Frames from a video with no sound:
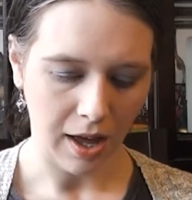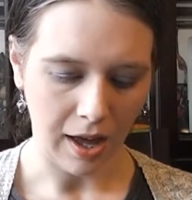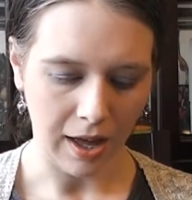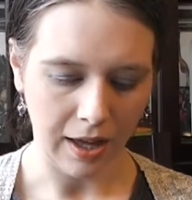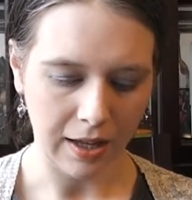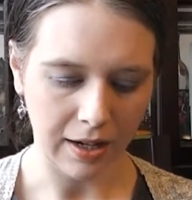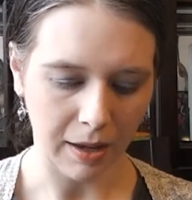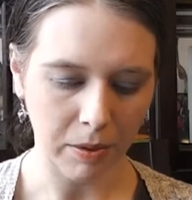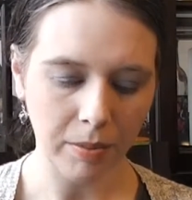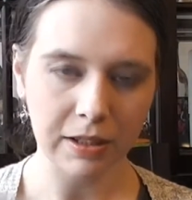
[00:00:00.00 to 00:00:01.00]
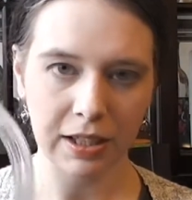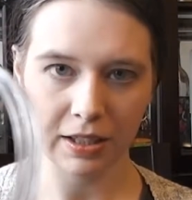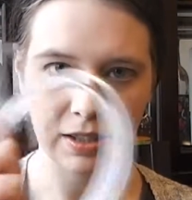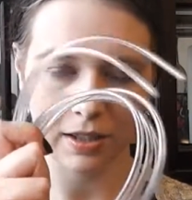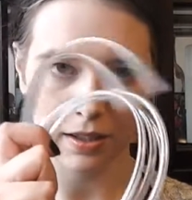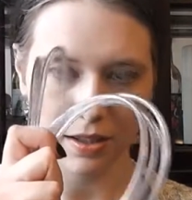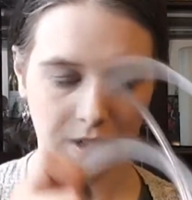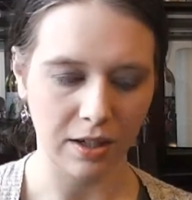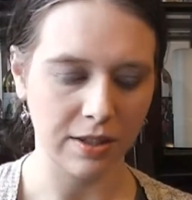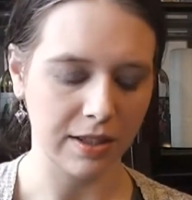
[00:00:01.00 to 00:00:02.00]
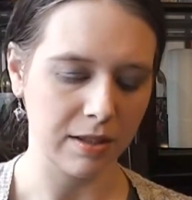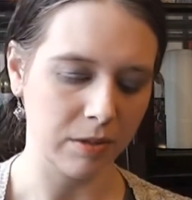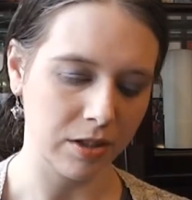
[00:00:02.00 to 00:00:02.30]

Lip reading: And I probably need to start using some